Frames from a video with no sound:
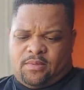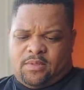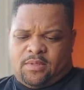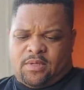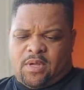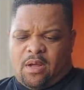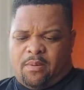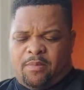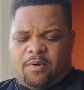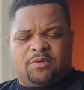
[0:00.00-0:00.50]

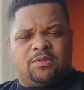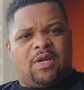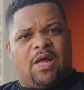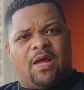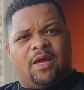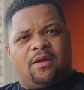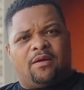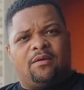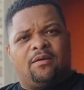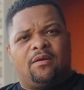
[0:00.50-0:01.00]
It's almost
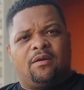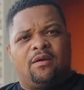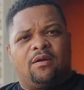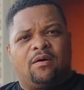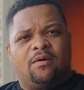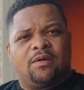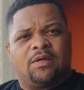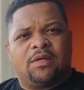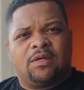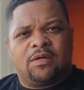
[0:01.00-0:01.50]
like, you
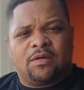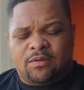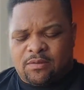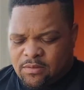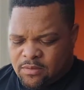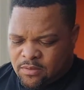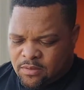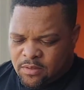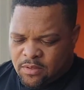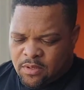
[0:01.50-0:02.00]
know, a
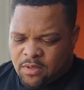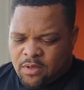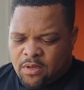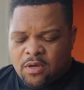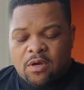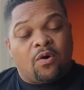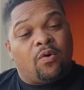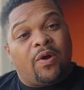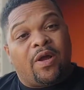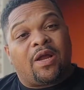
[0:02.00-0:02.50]
little
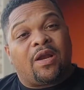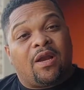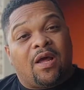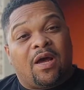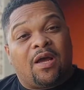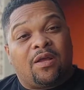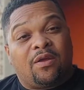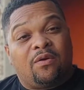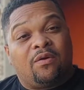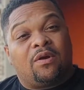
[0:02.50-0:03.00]
quick
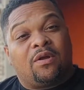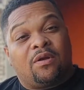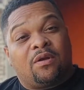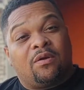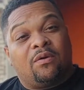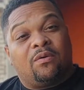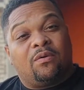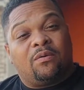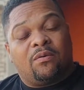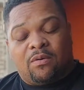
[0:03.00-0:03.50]
knot you can
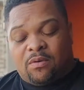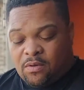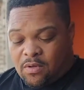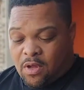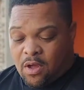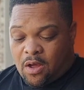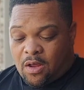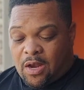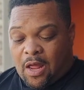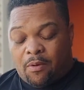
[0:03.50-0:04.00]
do,
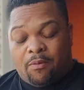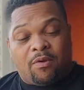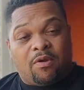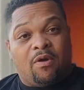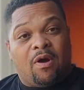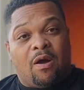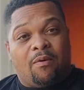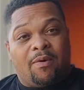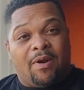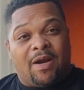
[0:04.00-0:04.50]
like when
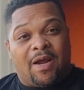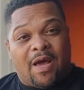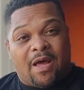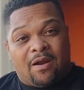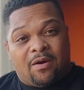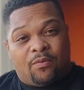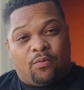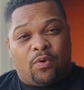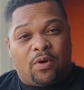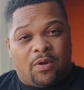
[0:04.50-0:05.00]
you already
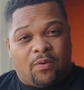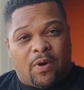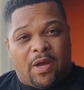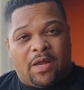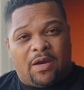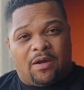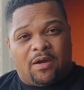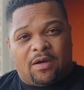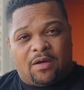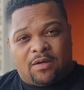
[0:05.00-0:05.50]
got a
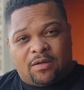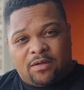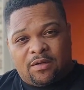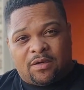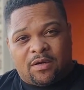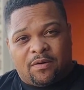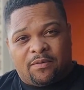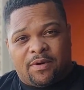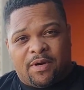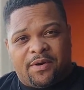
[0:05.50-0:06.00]

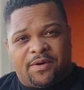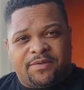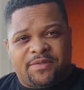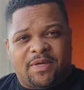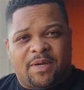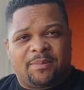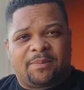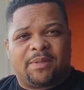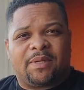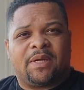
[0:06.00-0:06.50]
hook on there or
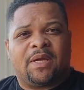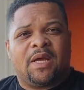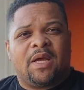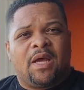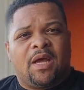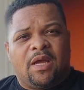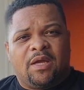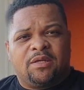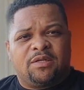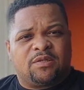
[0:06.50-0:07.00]
something,
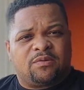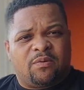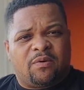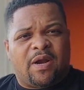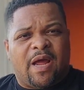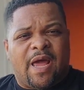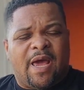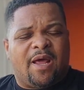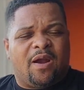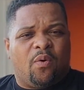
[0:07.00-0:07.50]
and you just
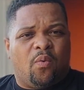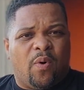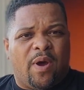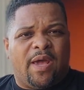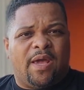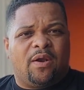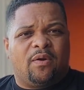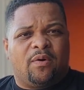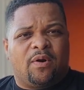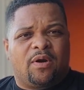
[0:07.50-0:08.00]
want to add a
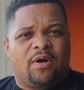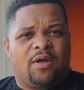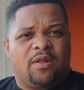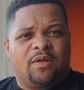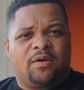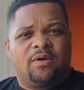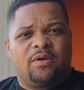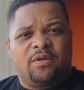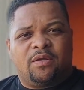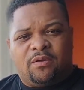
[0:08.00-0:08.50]
weight or
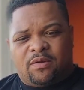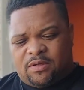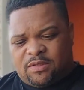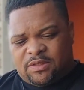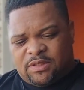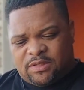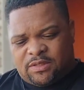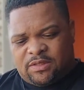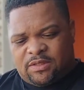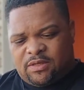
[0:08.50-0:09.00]
another hook. You can
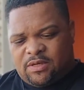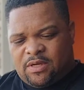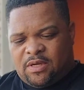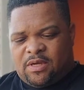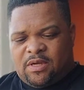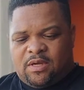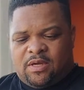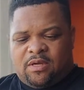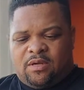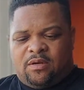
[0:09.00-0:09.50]
just
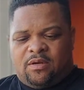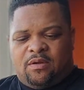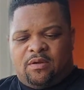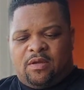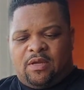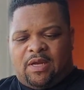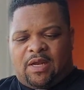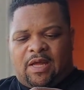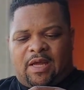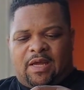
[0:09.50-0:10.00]
do
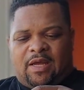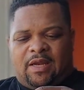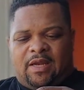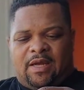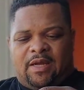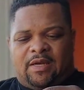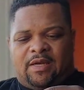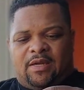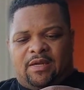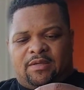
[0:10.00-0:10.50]
your line
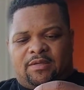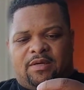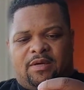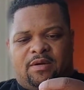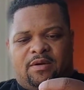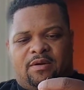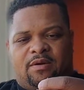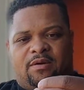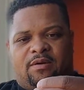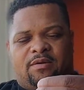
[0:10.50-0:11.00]
like this
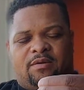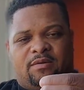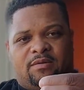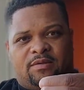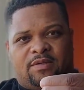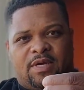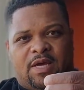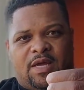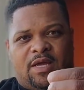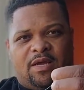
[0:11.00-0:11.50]
here,
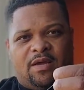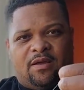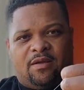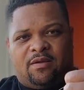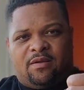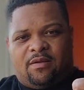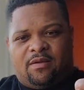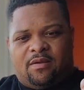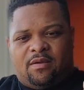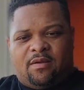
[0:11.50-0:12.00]
take
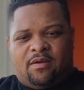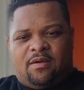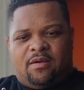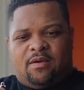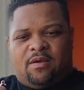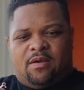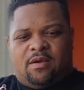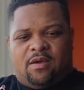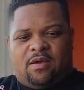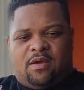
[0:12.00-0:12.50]
it,
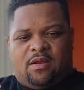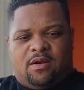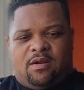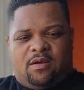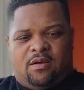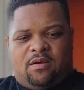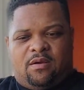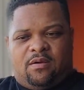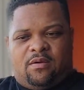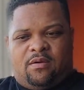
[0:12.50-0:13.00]
and
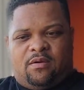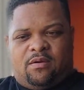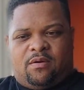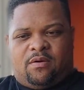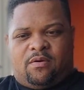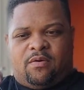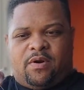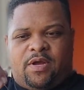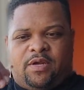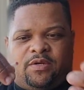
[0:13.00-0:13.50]

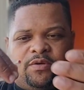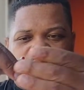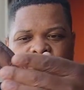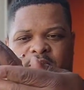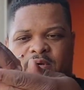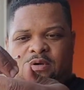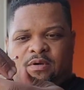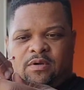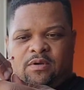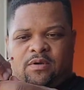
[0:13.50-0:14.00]
create
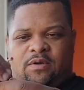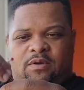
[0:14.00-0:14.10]
you